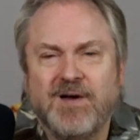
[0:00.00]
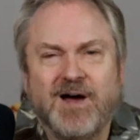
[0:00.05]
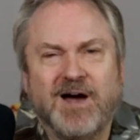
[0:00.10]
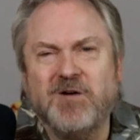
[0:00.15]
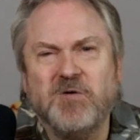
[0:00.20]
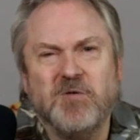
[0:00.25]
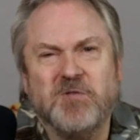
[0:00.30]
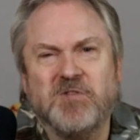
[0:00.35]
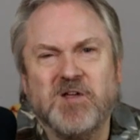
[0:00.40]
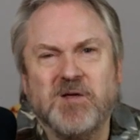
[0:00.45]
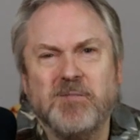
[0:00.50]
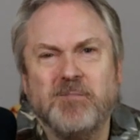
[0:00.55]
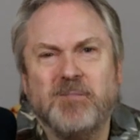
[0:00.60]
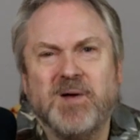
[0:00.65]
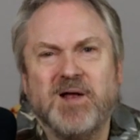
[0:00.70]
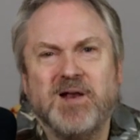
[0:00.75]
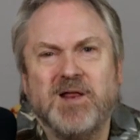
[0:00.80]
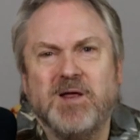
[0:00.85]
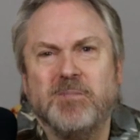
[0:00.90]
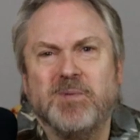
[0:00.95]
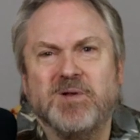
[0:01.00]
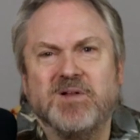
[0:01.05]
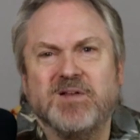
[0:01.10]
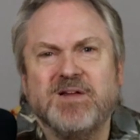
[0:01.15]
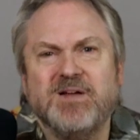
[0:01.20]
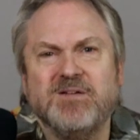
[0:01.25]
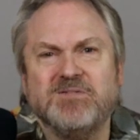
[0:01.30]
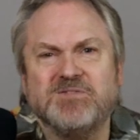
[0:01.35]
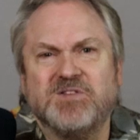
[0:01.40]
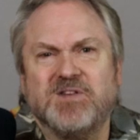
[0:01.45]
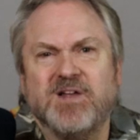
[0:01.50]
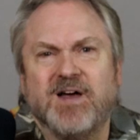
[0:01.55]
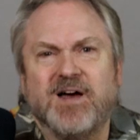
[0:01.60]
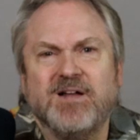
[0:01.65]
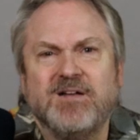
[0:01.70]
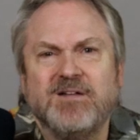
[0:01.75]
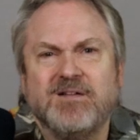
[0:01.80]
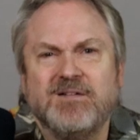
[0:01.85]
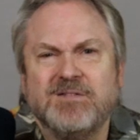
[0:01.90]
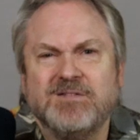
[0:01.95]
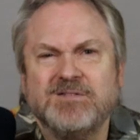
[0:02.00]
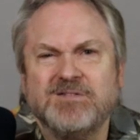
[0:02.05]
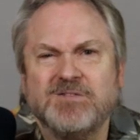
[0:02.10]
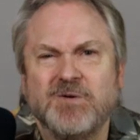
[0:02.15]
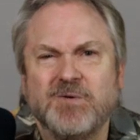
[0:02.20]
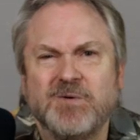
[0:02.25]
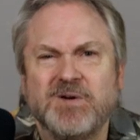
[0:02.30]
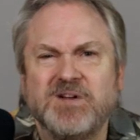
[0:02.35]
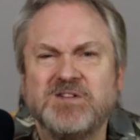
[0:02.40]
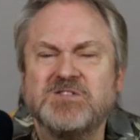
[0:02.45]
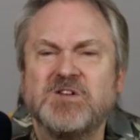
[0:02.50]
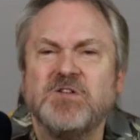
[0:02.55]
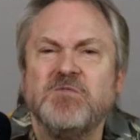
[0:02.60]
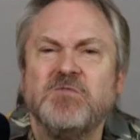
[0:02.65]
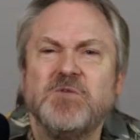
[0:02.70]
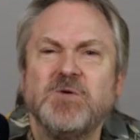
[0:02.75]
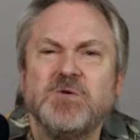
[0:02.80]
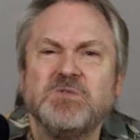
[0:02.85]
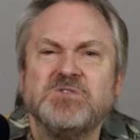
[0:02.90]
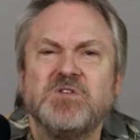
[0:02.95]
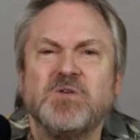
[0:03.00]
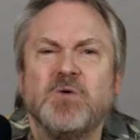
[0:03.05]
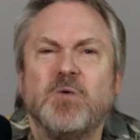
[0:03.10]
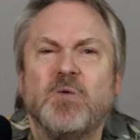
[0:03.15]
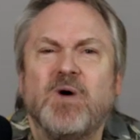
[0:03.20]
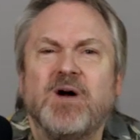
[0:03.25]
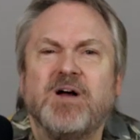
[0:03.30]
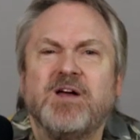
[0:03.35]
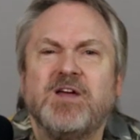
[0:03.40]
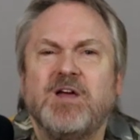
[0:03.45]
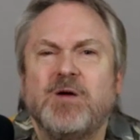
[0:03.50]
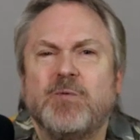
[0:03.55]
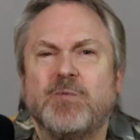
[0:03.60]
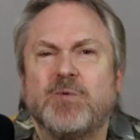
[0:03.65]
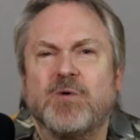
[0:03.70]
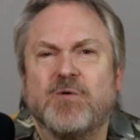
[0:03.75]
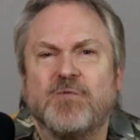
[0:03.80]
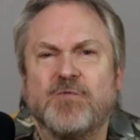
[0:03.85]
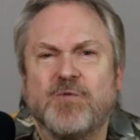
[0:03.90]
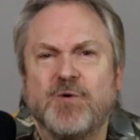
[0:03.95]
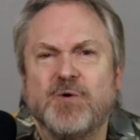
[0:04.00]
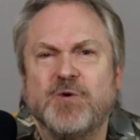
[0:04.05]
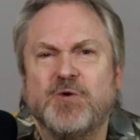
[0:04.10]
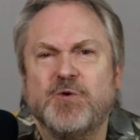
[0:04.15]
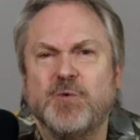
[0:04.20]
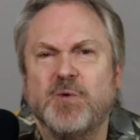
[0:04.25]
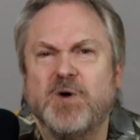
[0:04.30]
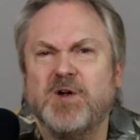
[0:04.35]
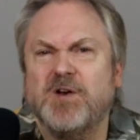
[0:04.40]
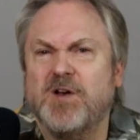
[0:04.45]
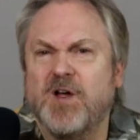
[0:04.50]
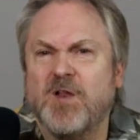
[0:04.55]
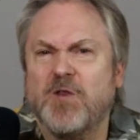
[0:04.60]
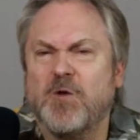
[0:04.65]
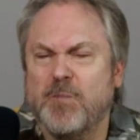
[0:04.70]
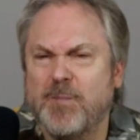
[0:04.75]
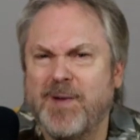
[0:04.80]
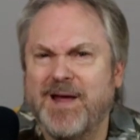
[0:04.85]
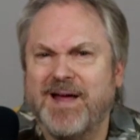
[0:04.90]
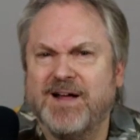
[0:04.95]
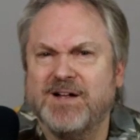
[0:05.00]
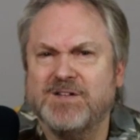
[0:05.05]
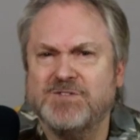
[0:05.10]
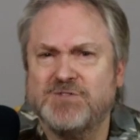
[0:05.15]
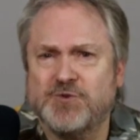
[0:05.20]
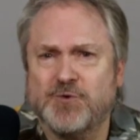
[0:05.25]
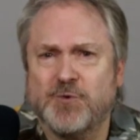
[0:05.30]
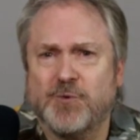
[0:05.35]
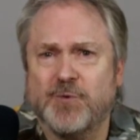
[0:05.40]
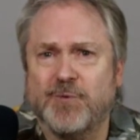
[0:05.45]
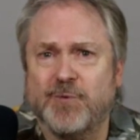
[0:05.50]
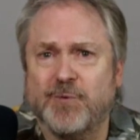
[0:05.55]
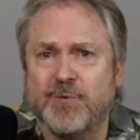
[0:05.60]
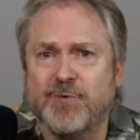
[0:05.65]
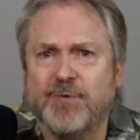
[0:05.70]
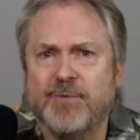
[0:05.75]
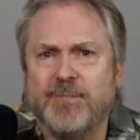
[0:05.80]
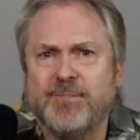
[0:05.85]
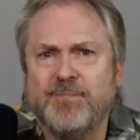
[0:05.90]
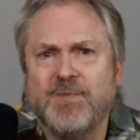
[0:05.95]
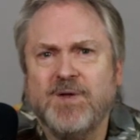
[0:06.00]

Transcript: I don't think Benny believes that, so it's confusing why he would refer to another man's truth.